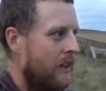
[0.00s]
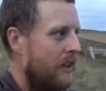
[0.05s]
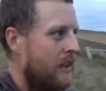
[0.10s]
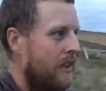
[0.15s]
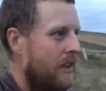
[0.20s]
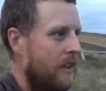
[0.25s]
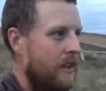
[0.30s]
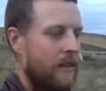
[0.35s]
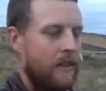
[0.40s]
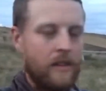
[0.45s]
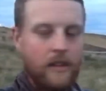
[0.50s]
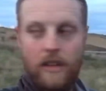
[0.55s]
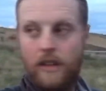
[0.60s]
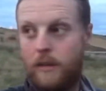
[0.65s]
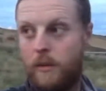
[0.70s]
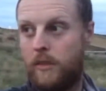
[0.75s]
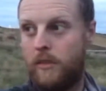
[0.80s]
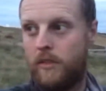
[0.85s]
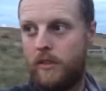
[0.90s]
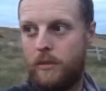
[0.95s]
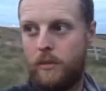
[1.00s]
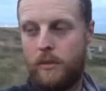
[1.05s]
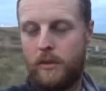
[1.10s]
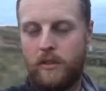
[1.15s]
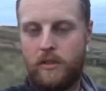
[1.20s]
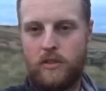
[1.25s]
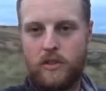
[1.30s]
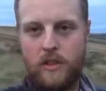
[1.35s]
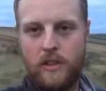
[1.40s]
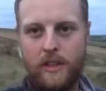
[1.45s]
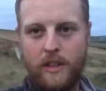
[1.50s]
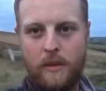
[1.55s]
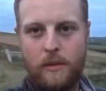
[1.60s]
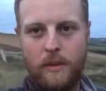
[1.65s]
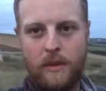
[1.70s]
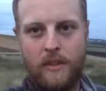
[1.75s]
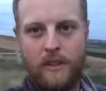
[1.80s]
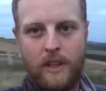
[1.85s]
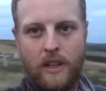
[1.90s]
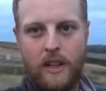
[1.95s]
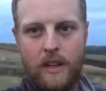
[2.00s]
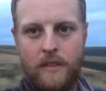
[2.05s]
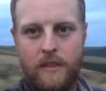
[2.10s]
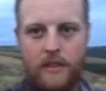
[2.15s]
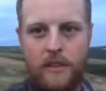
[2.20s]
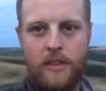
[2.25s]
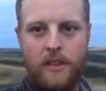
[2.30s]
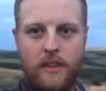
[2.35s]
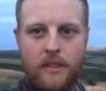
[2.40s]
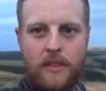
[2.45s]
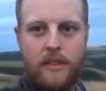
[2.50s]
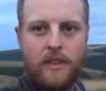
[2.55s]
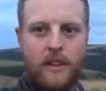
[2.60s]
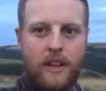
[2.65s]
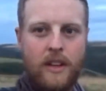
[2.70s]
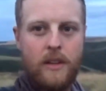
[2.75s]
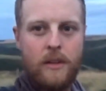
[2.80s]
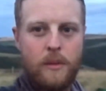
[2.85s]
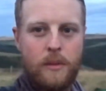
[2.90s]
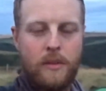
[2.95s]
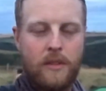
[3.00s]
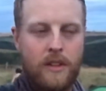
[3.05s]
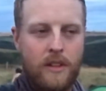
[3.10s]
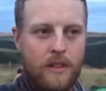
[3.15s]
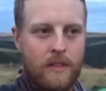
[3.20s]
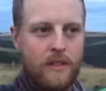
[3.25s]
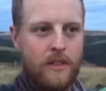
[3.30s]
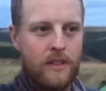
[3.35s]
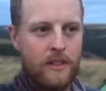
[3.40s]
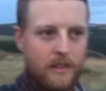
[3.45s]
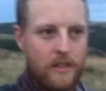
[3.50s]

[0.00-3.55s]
And uh, we've just been treated with a lovely sunset that was lovely,